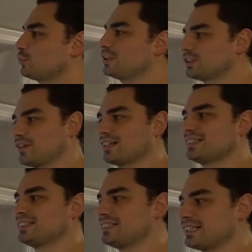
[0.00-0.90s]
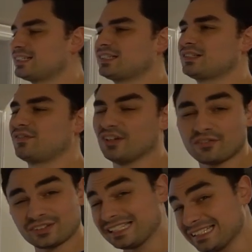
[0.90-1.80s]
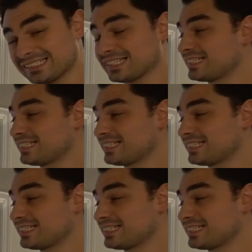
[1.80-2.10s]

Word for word: was around 650 to